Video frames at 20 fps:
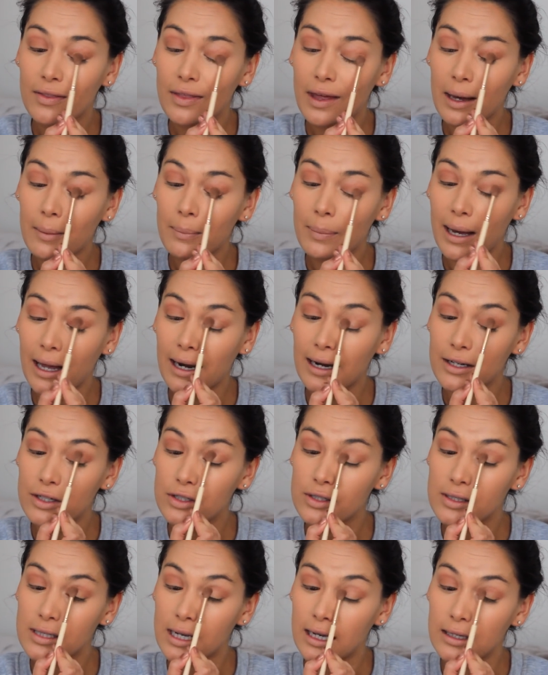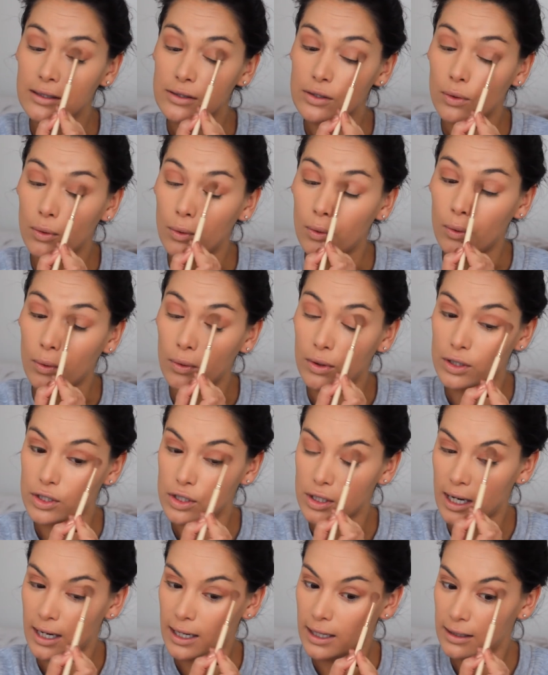that palette just has all the
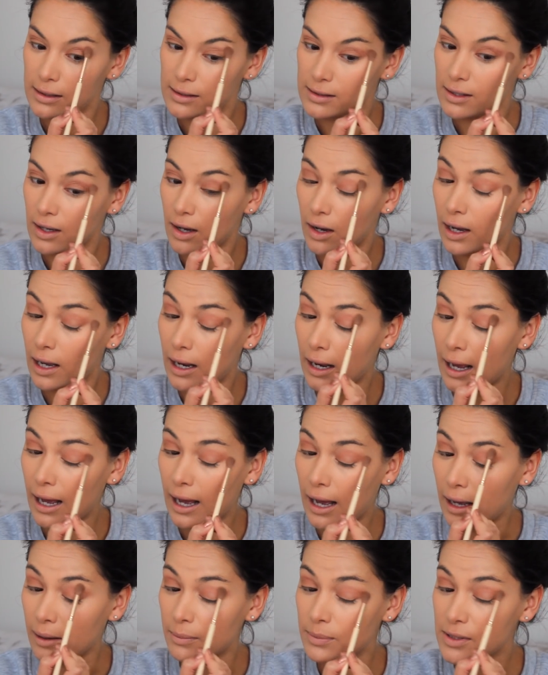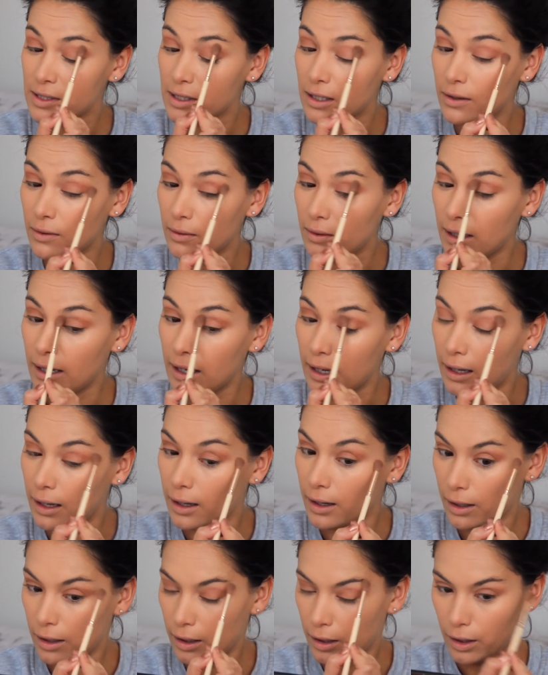shades that I
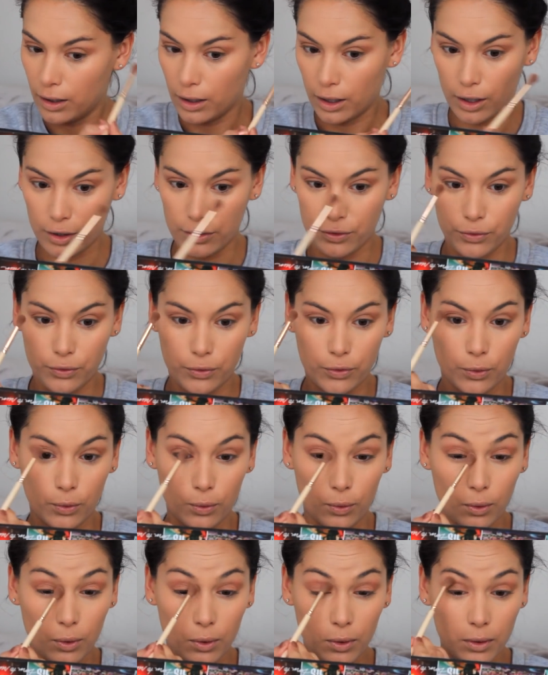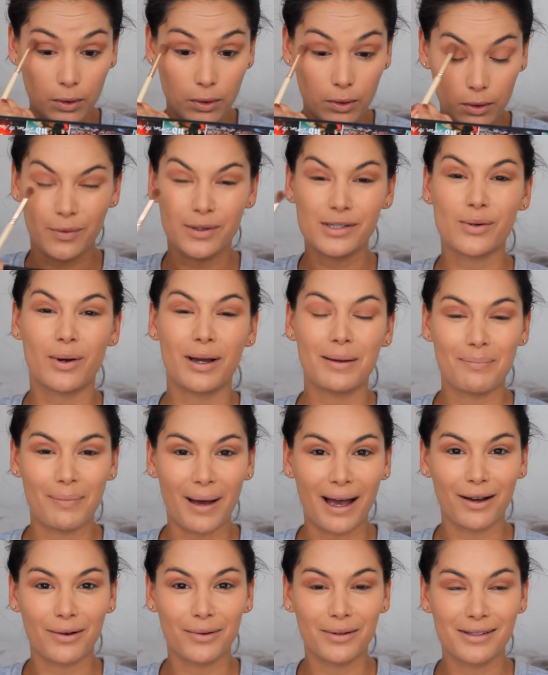absolutely adore. I know it's quite
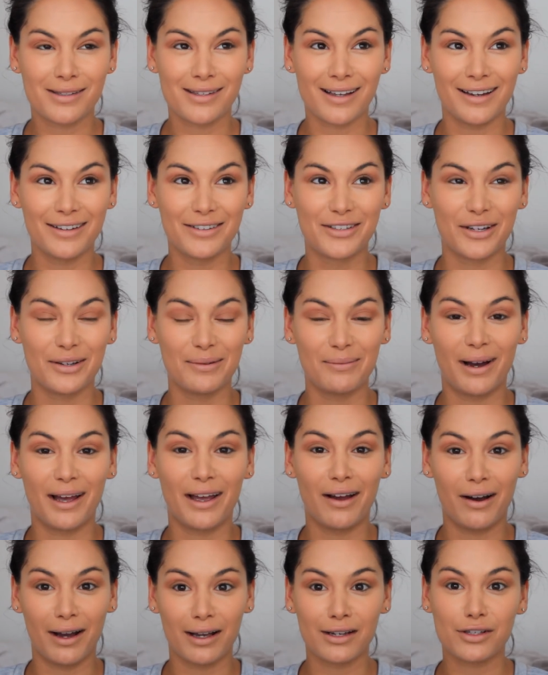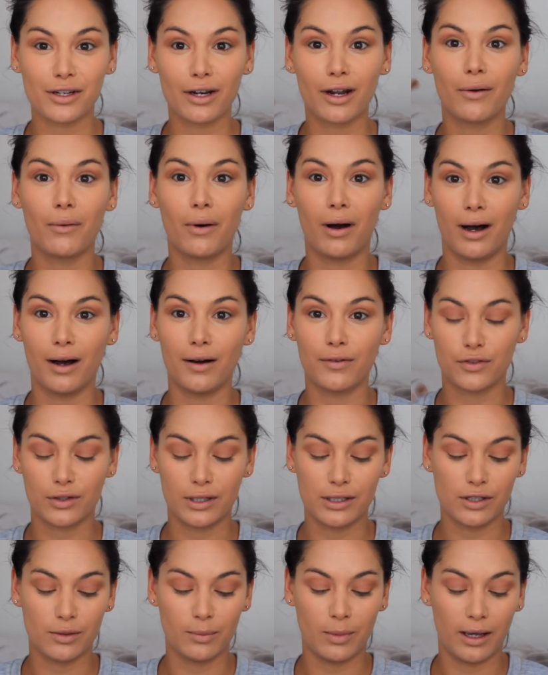backwards that I do my eyeshadow
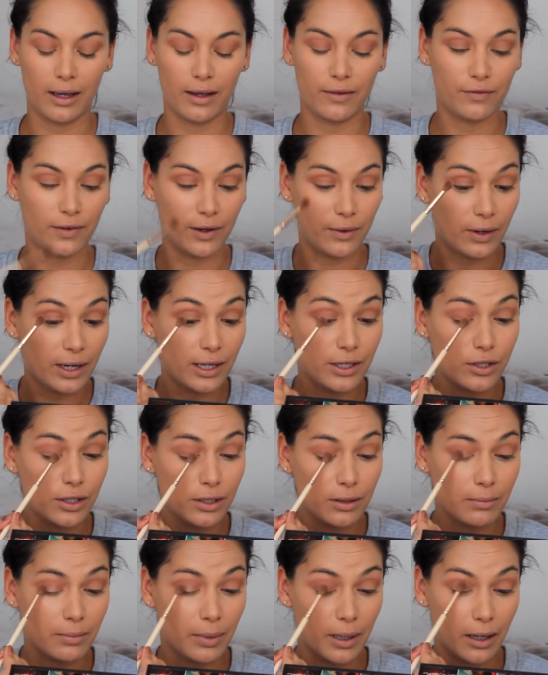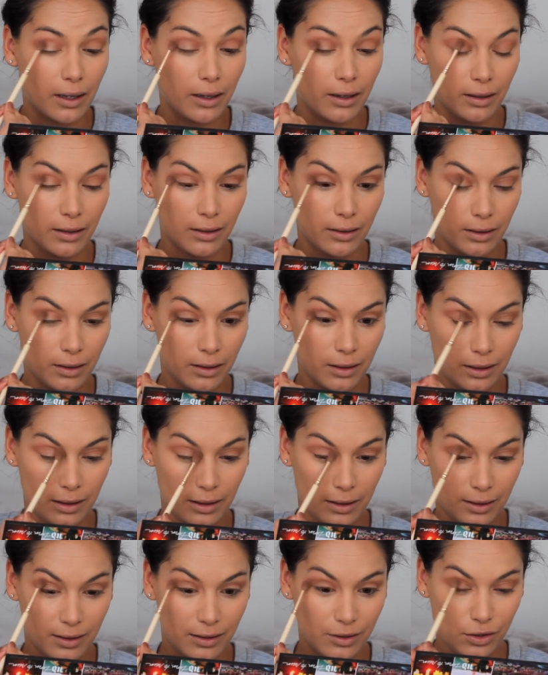after I do my foundation, but
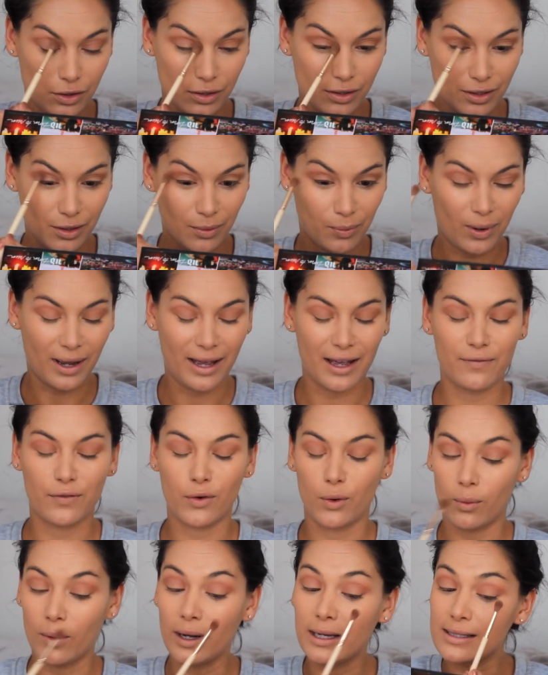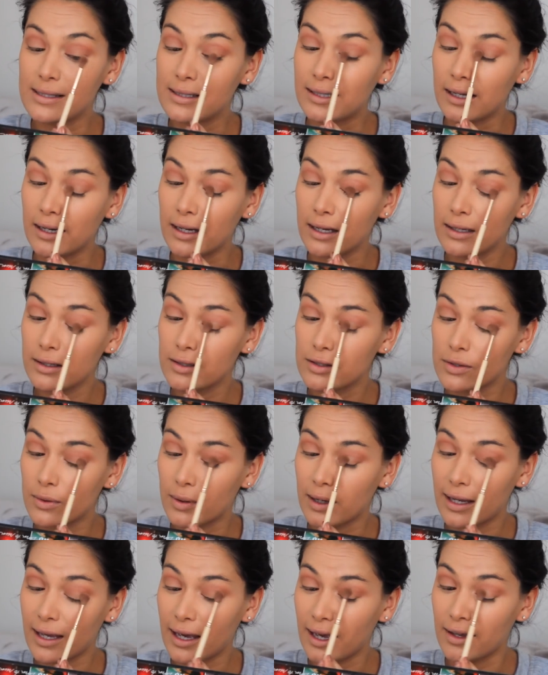it's just the way I've always done it.
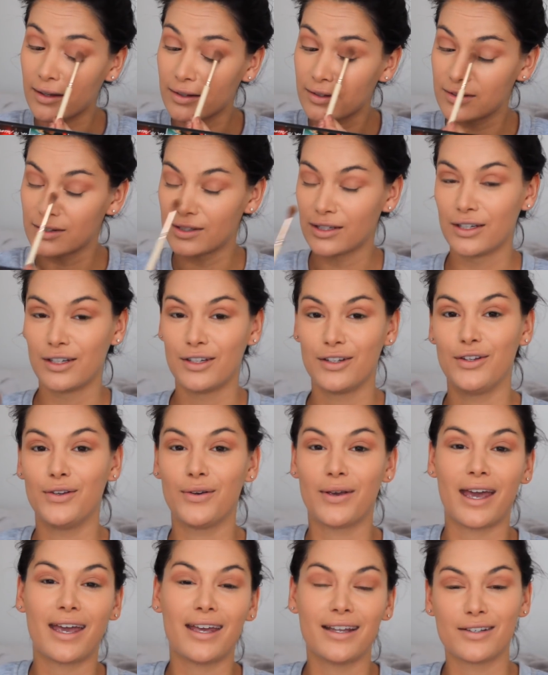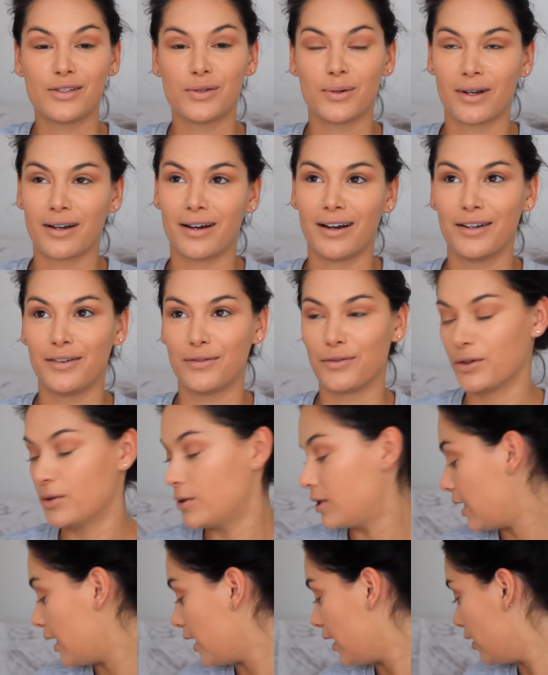So I guess you get into a kind of
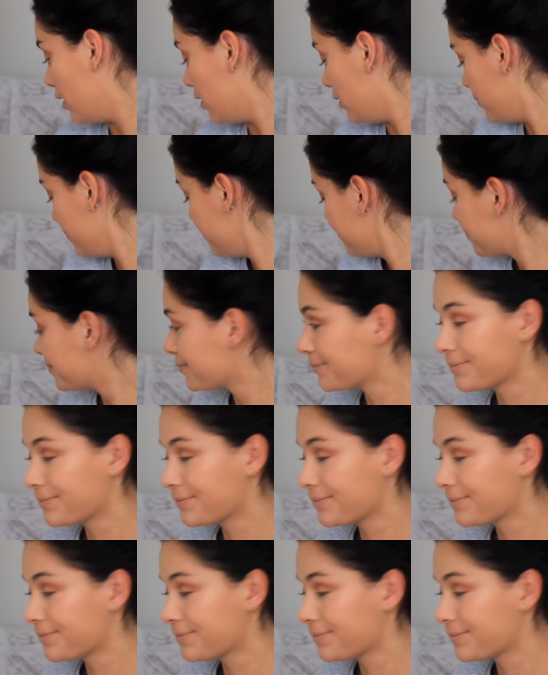routine, and